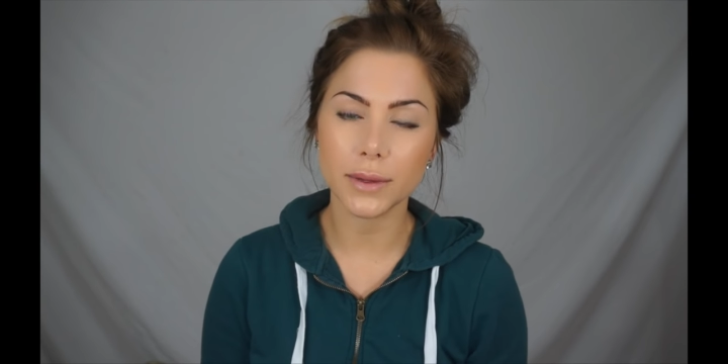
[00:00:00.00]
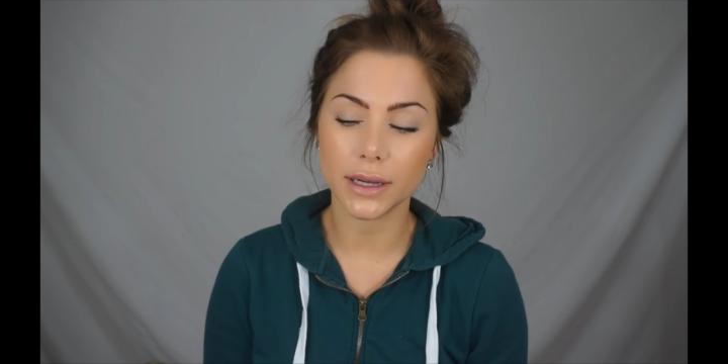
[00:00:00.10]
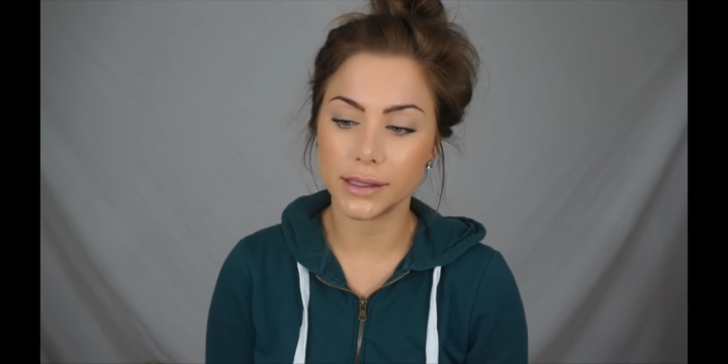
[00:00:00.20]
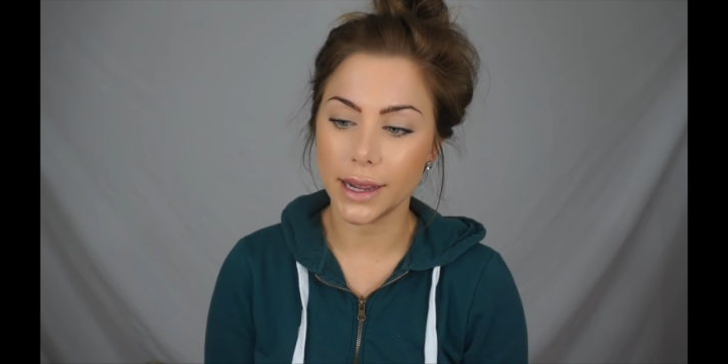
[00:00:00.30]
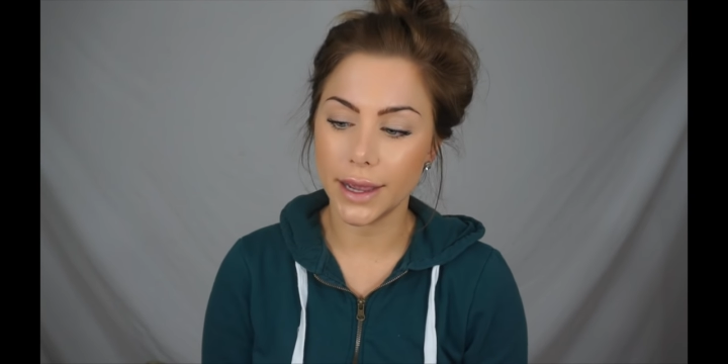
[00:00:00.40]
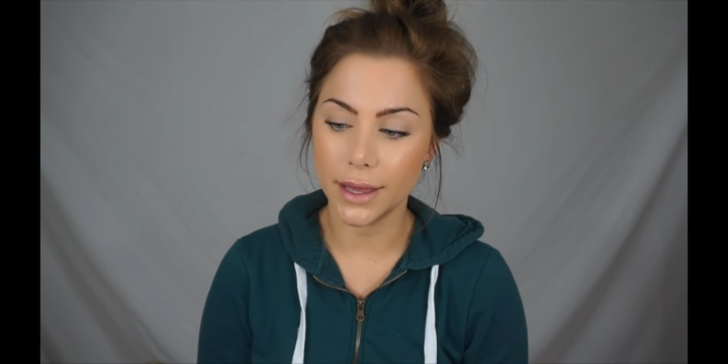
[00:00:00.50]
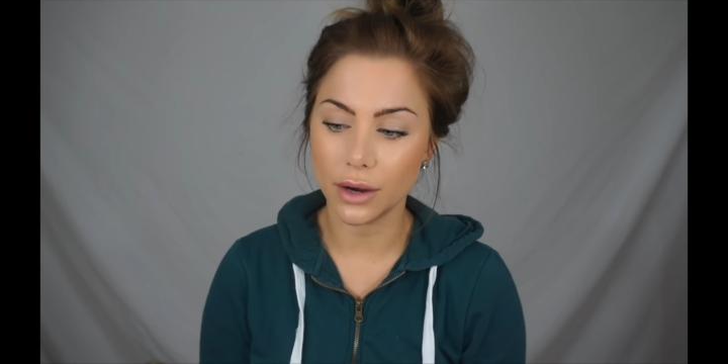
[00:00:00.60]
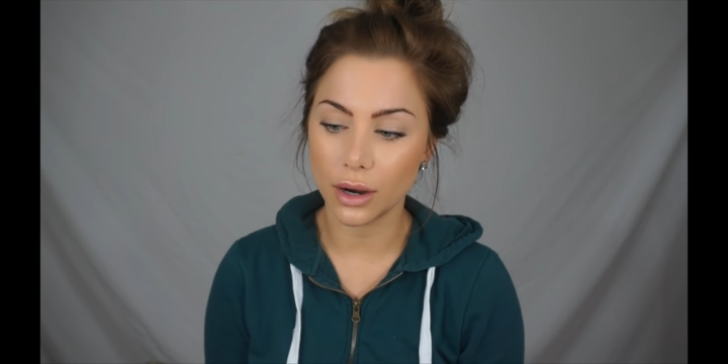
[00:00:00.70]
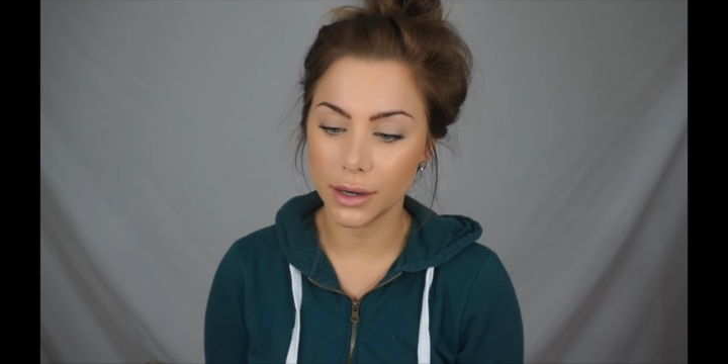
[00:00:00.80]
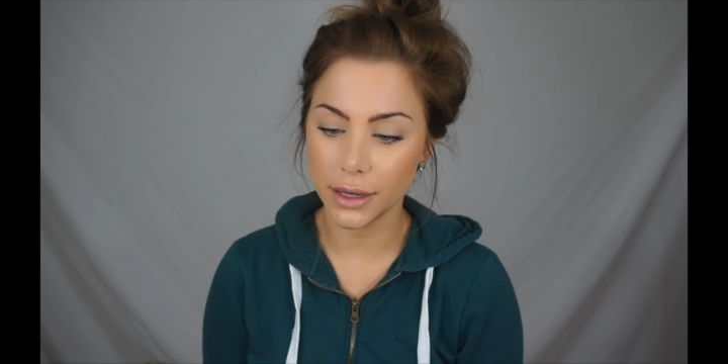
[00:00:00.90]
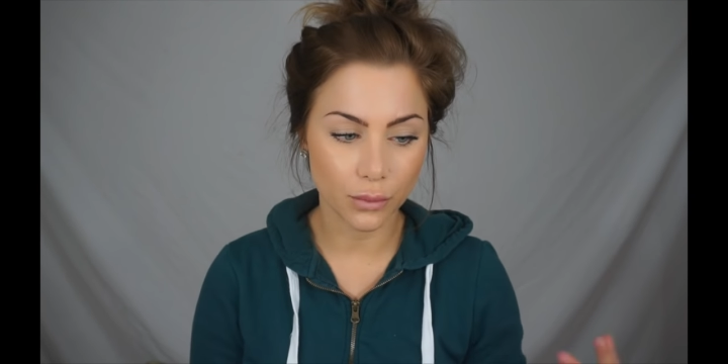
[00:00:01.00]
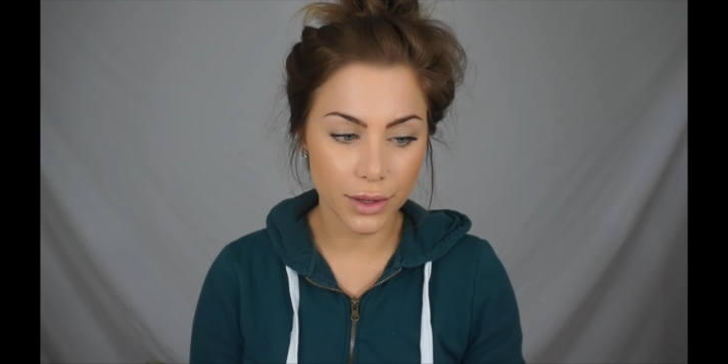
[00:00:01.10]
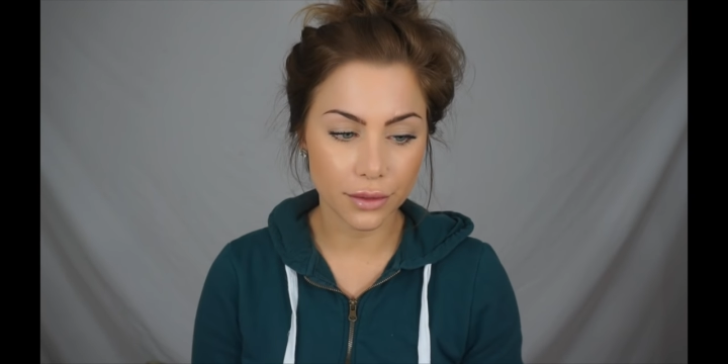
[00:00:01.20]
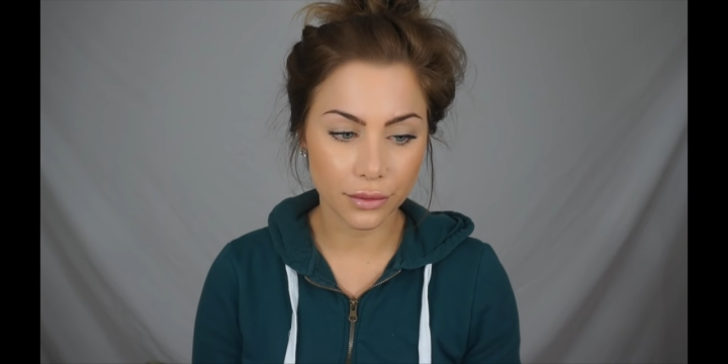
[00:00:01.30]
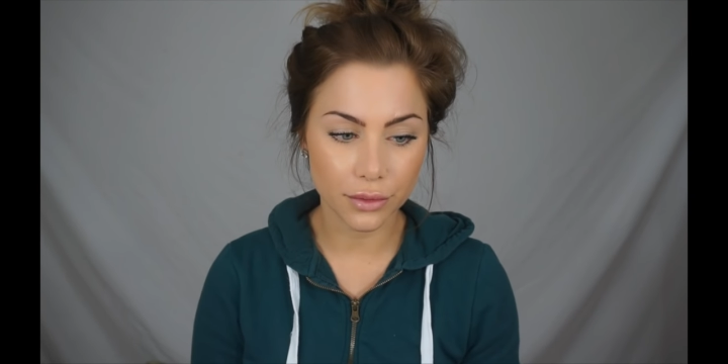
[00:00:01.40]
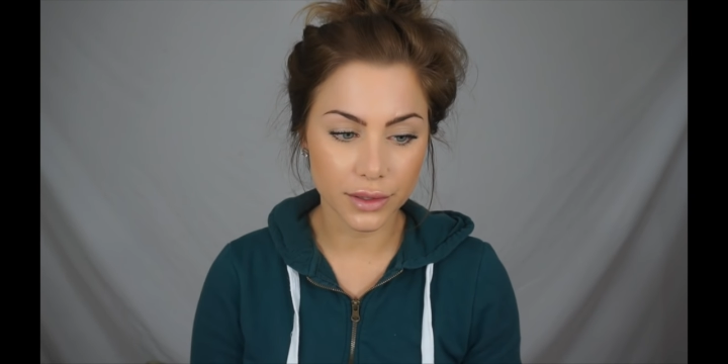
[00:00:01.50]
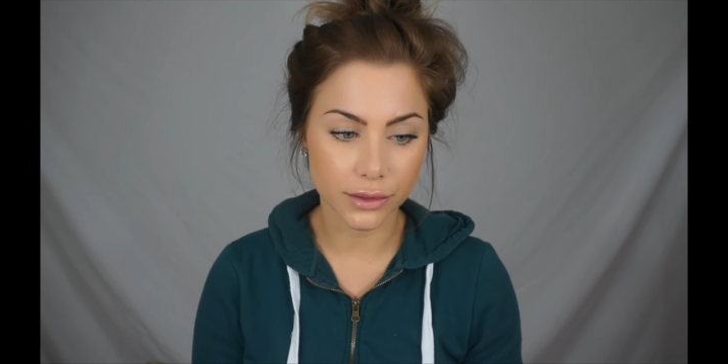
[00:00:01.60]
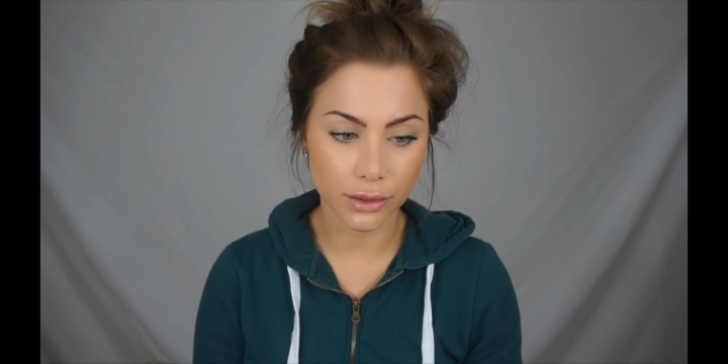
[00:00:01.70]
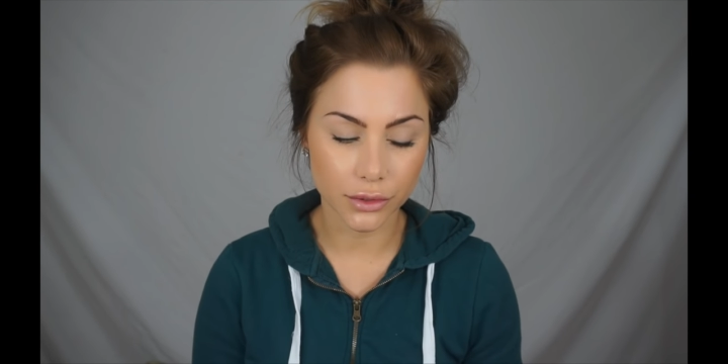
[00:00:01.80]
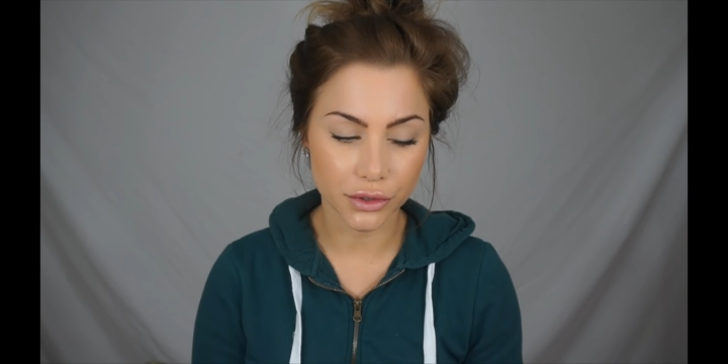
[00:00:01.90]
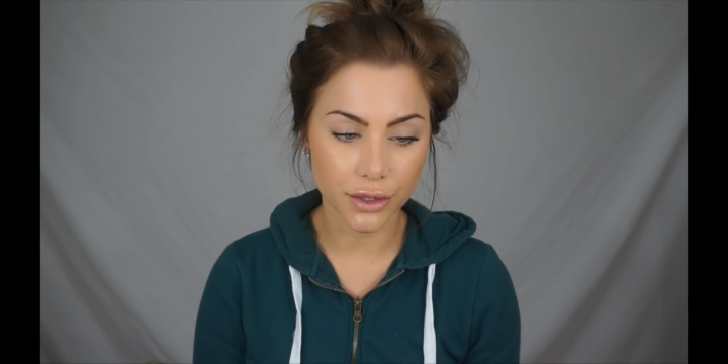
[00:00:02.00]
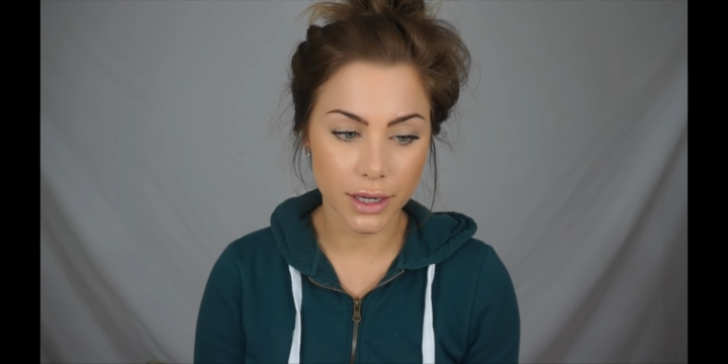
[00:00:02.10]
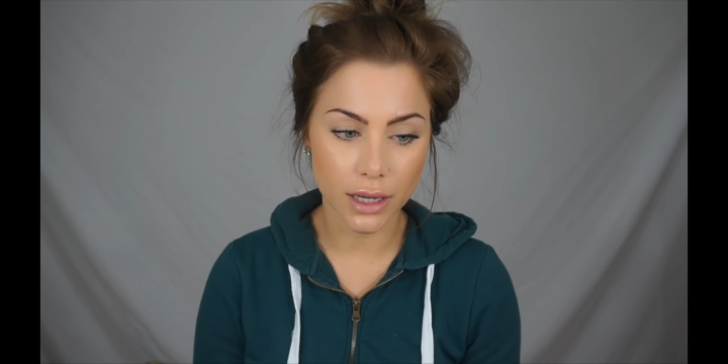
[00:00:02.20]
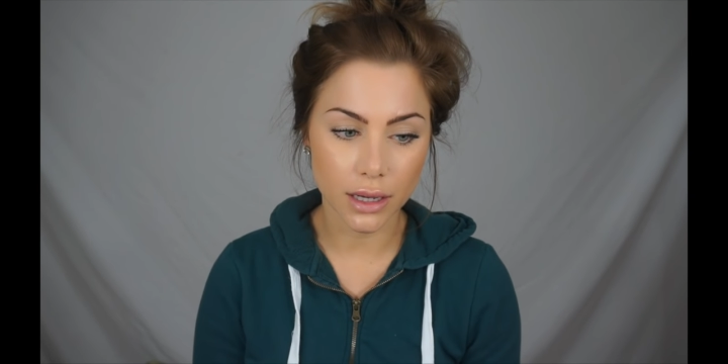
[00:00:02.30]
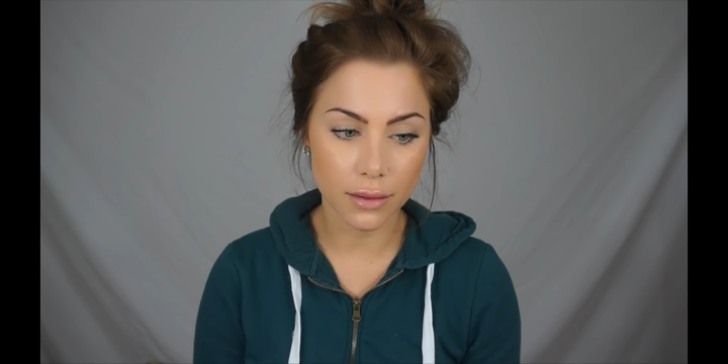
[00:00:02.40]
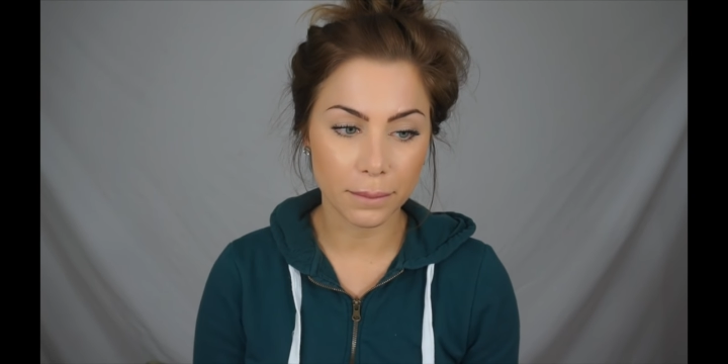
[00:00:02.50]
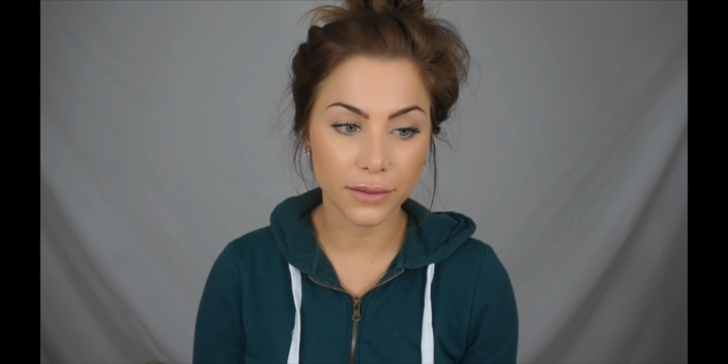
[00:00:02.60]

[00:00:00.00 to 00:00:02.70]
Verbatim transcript: because I had already went through this surgery